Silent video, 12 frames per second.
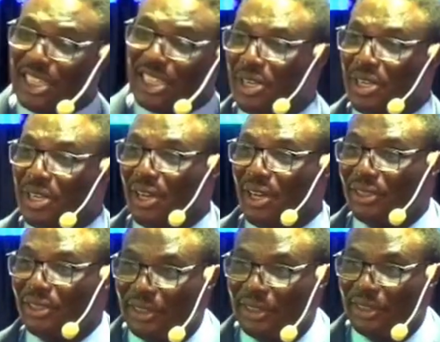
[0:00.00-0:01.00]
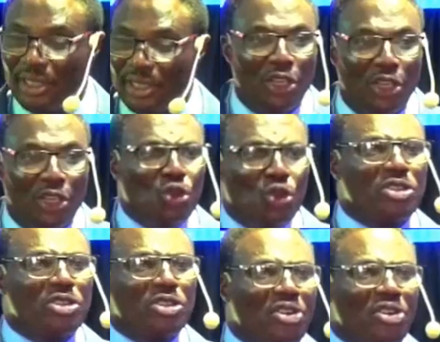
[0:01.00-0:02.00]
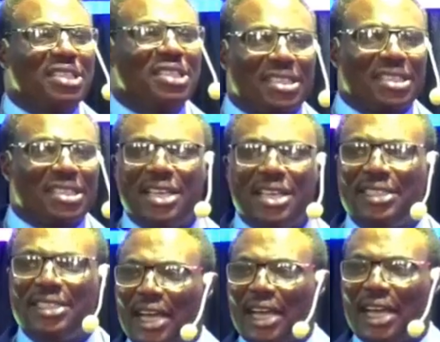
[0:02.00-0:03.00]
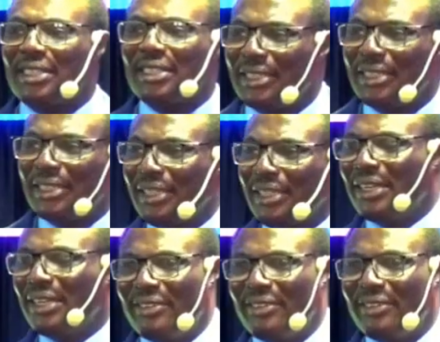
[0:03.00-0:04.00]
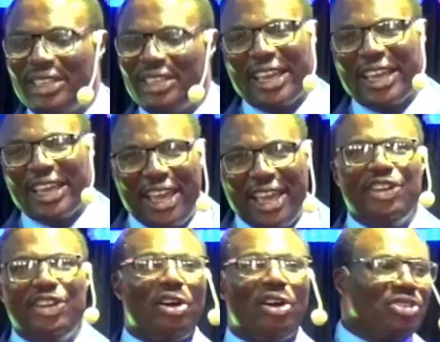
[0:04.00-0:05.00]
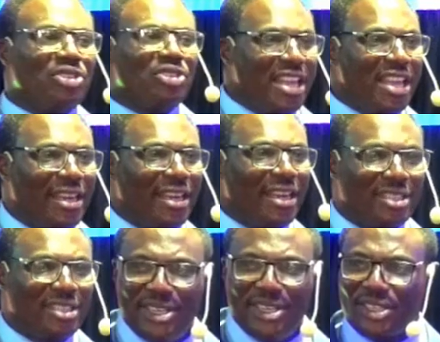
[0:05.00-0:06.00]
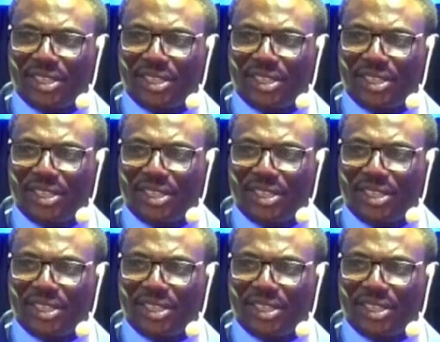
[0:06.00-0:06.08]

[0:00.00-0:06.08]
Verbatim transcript: Lord. You must understand that the kingdom realities is